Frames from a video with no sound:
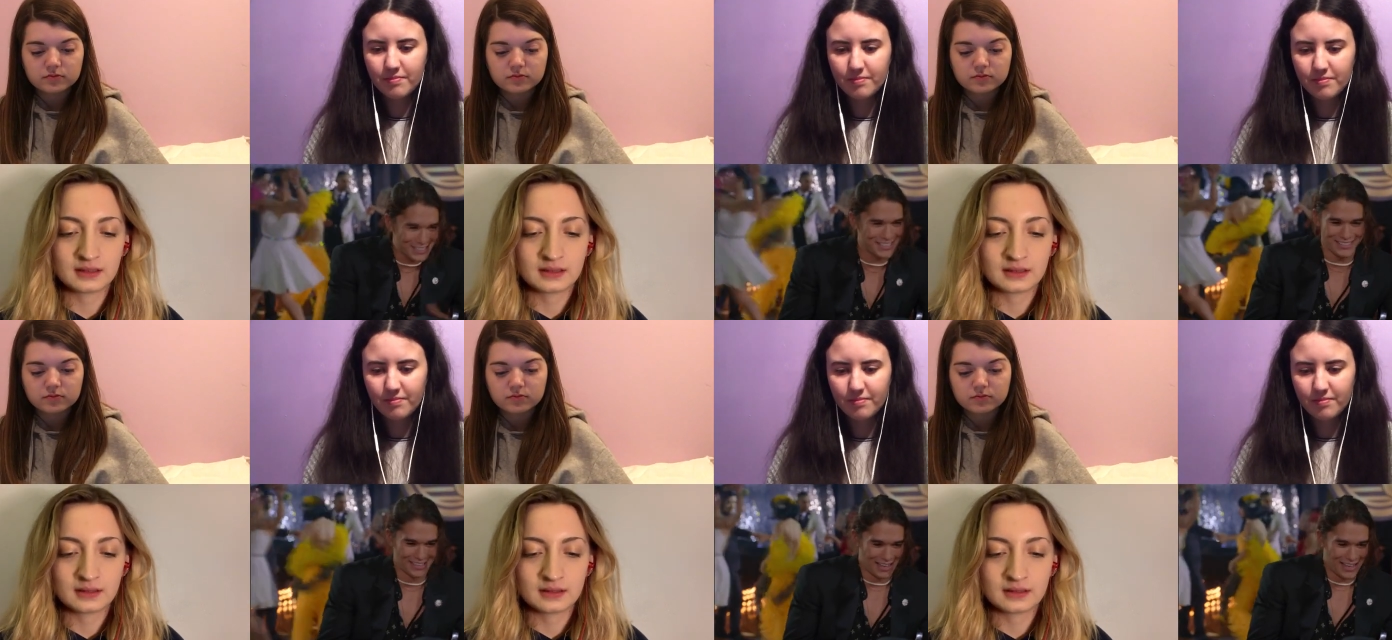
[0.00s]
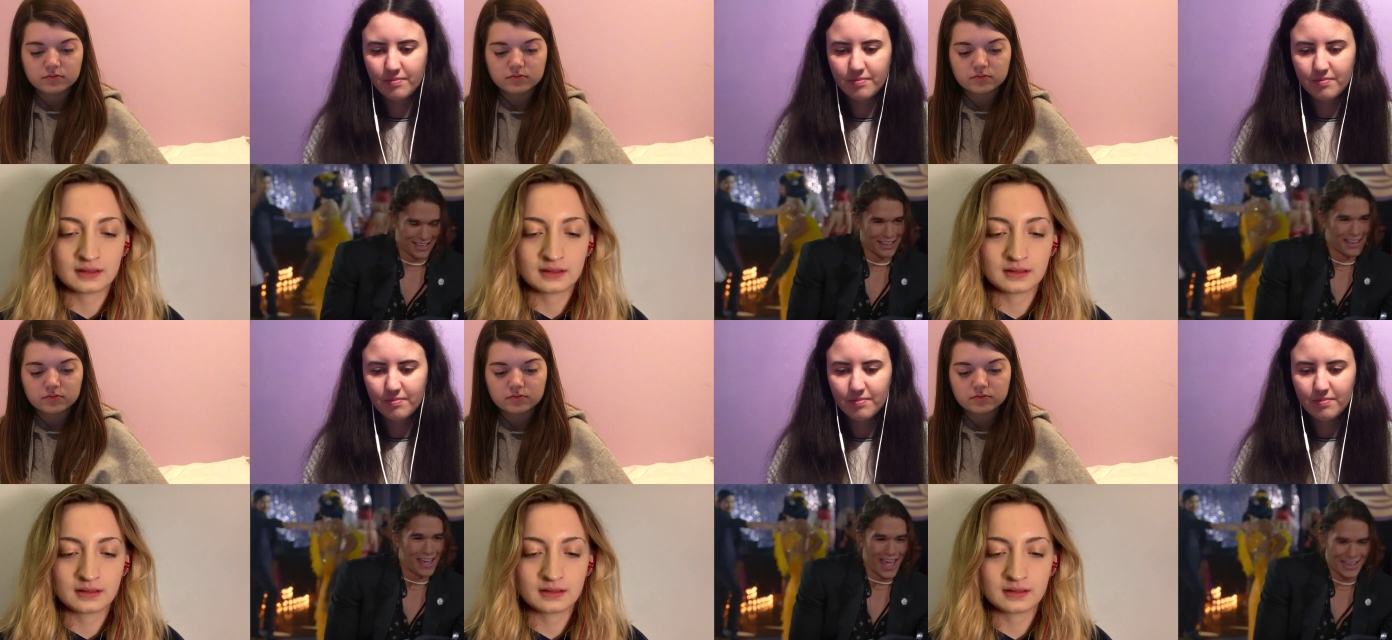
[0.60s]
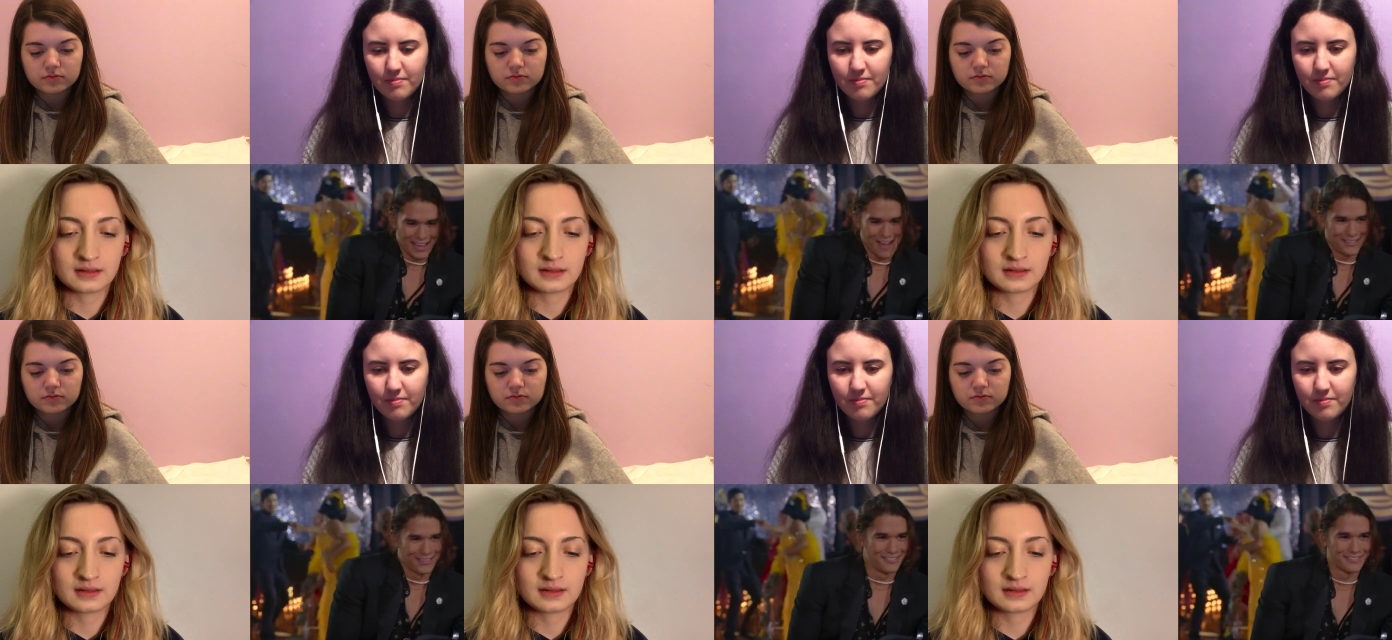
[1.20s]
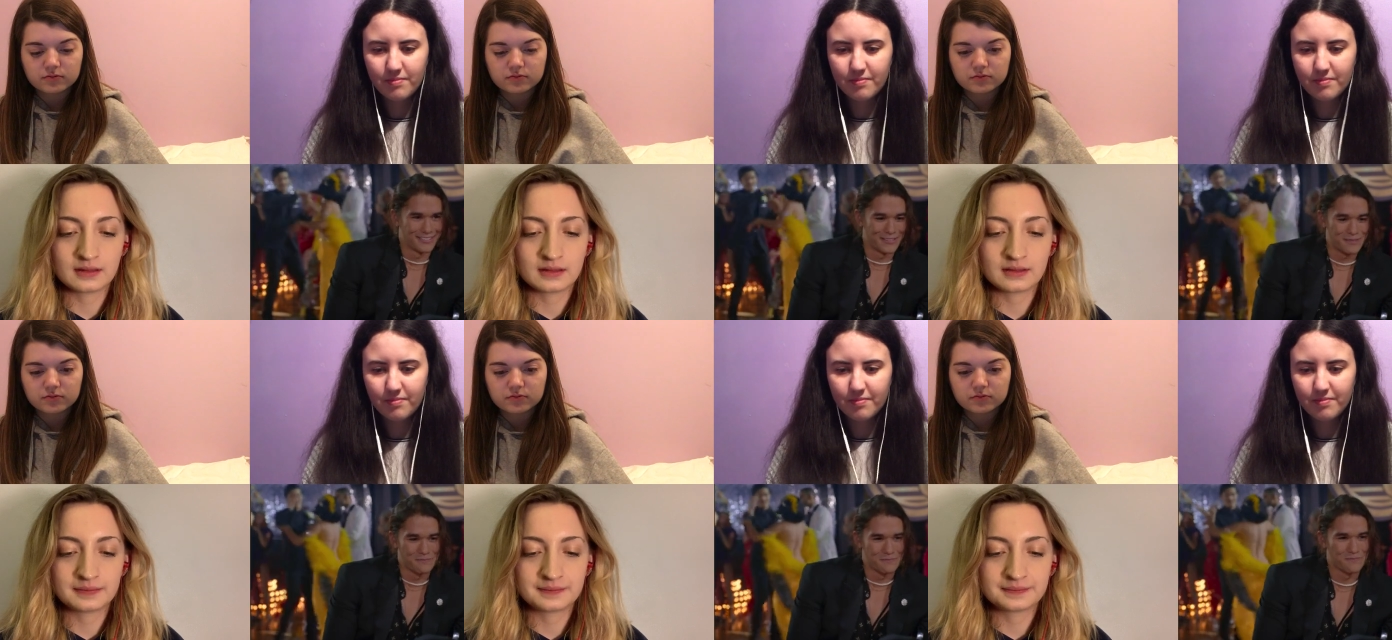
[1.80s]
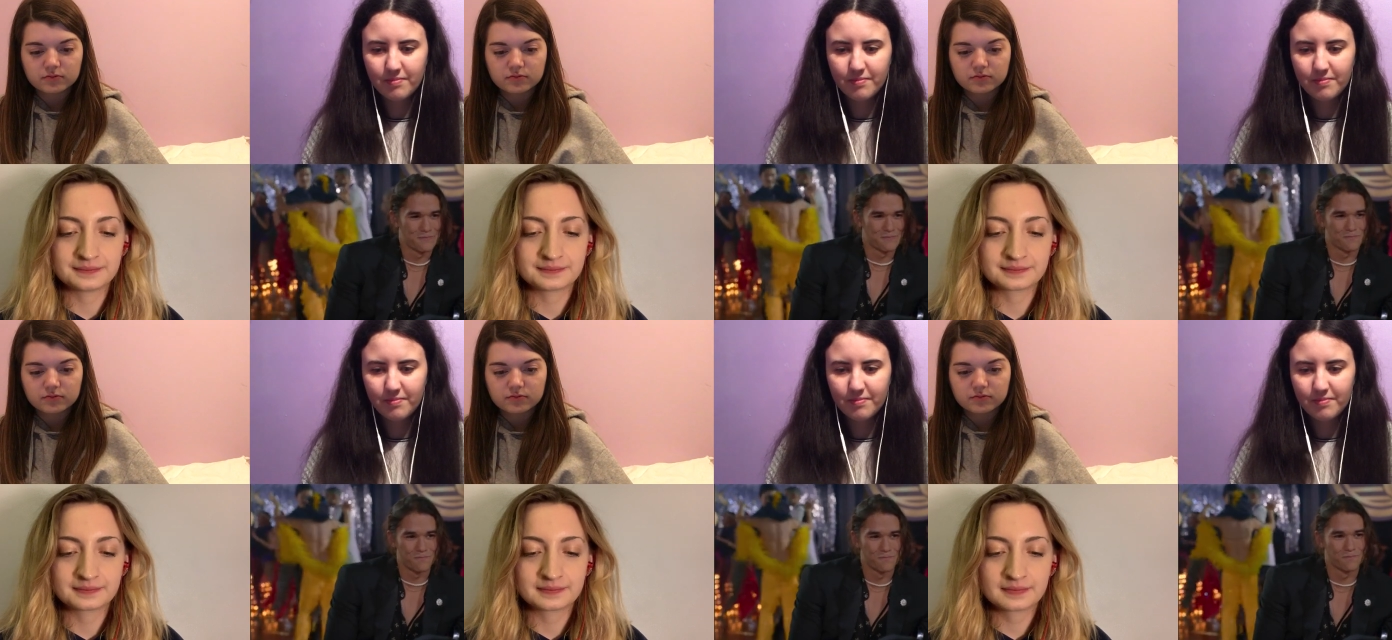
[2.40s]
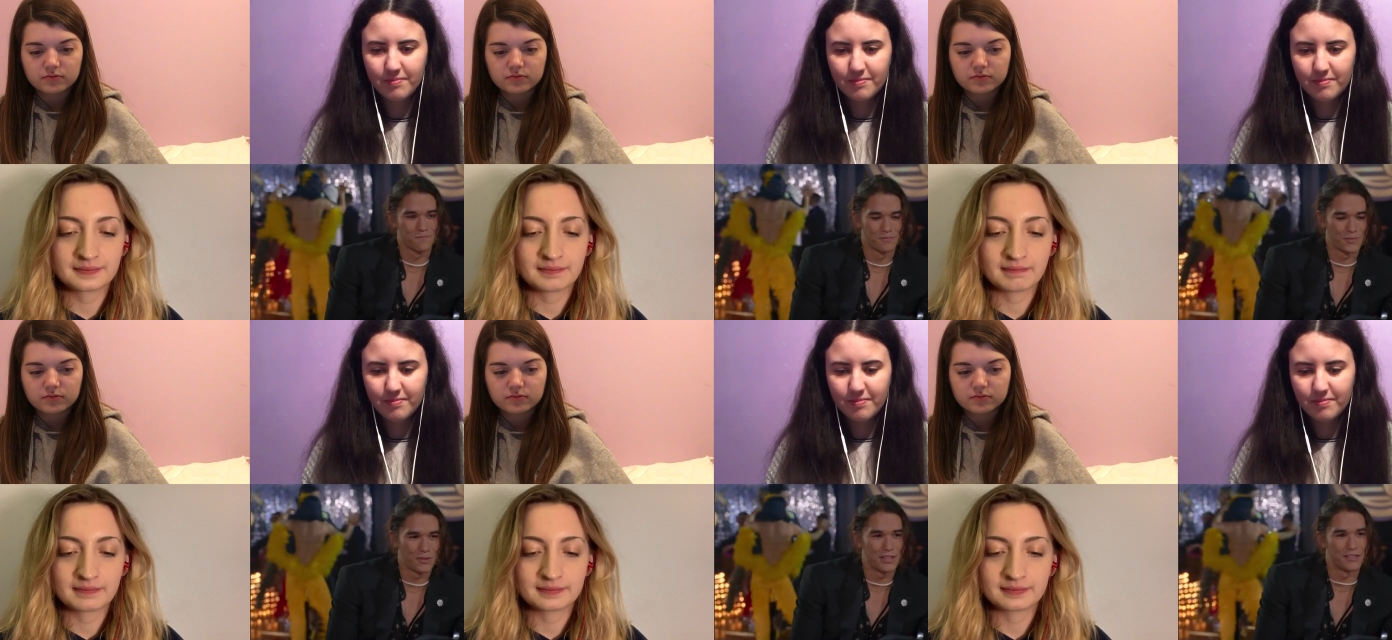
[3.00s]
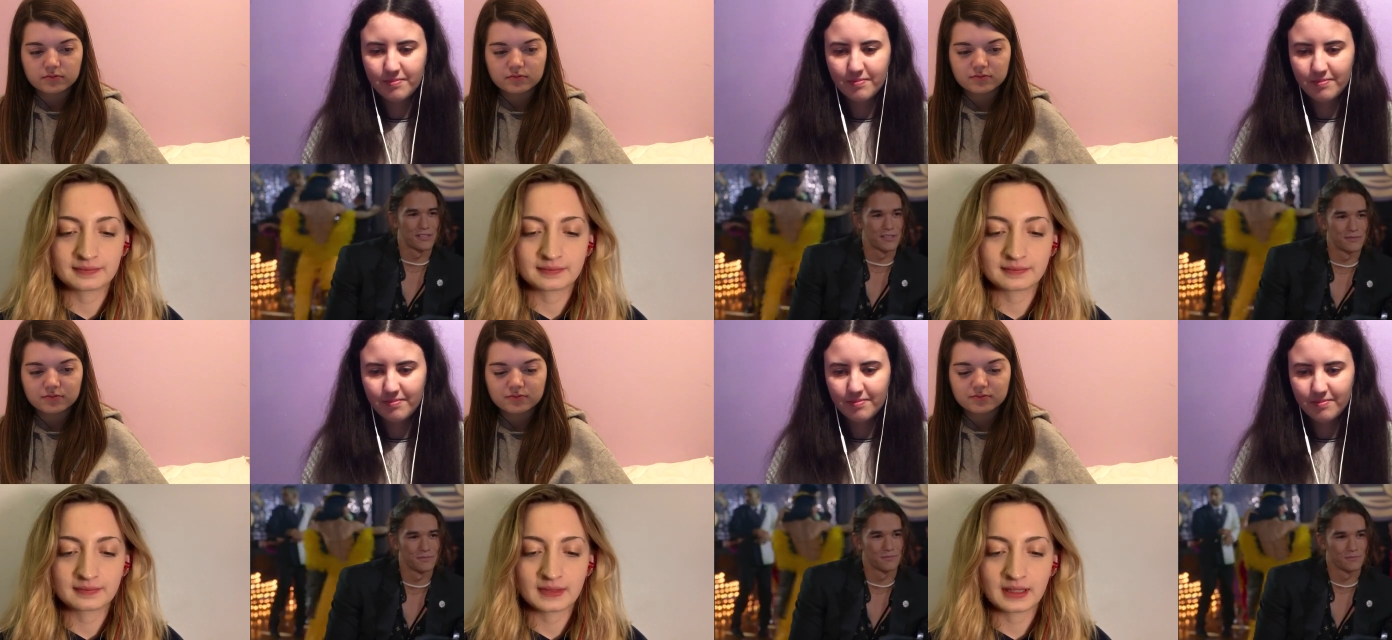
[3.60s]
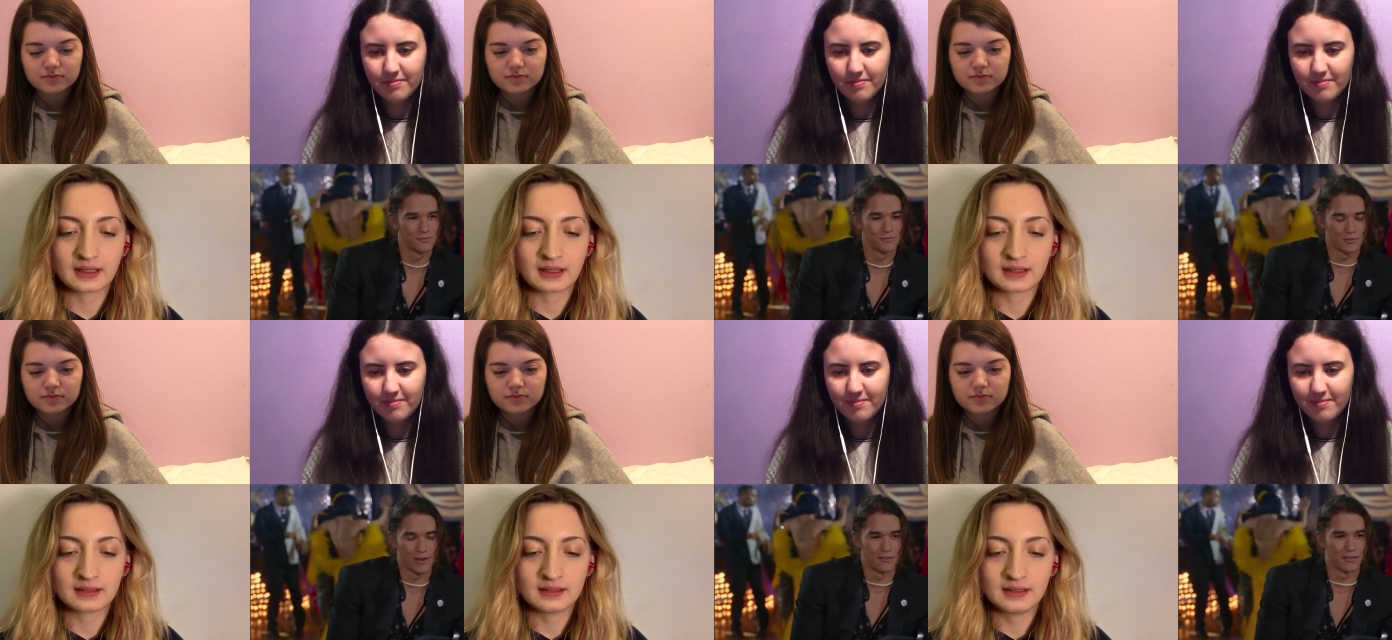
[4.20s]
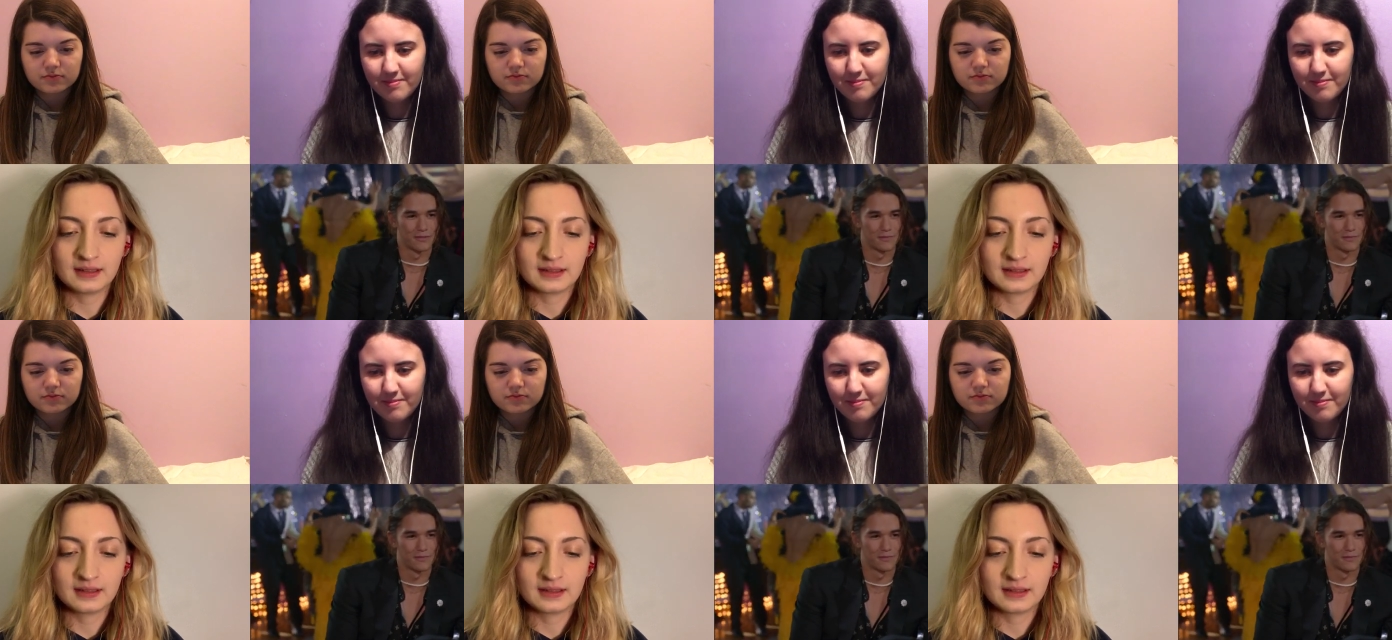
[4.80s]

Speaker 1: just hang out and, you know, do this forever?